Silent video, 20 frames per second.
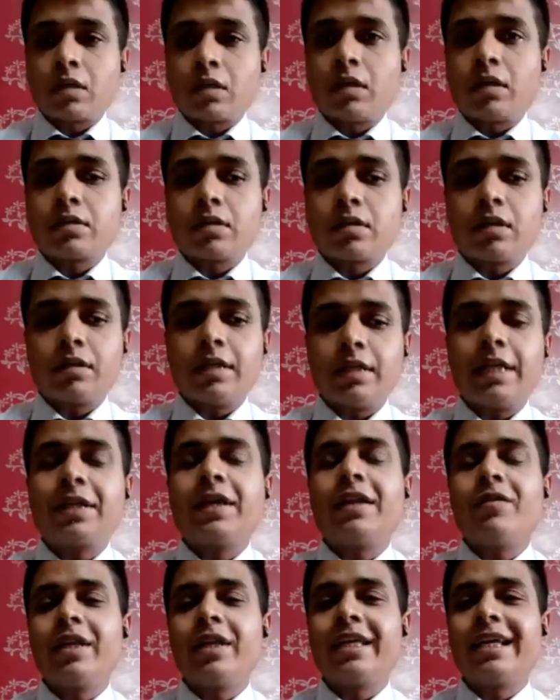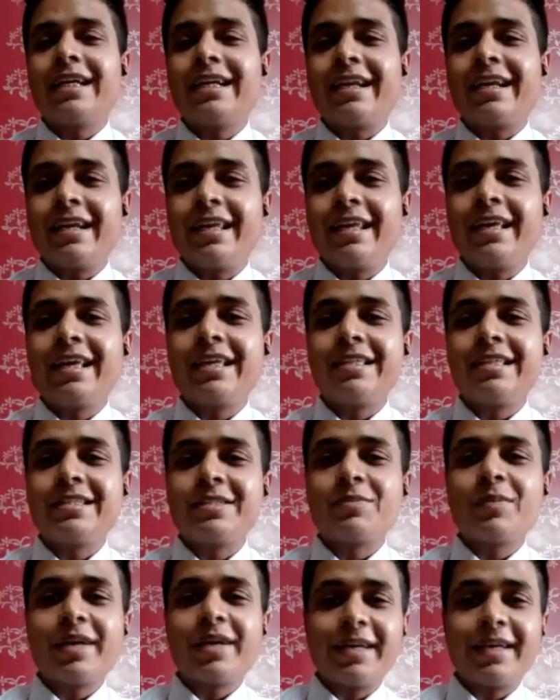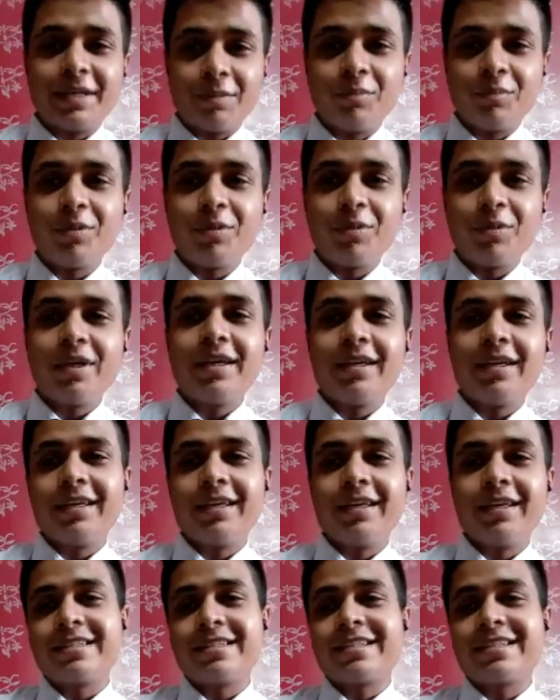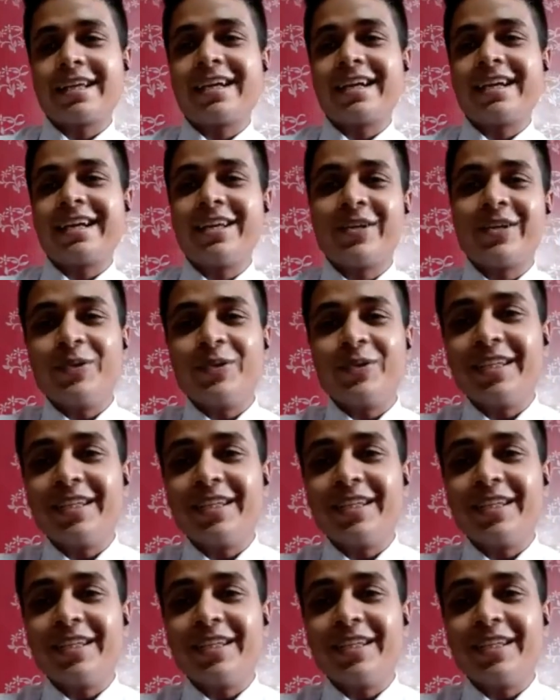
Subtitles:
that I will get training in my MBA second year only.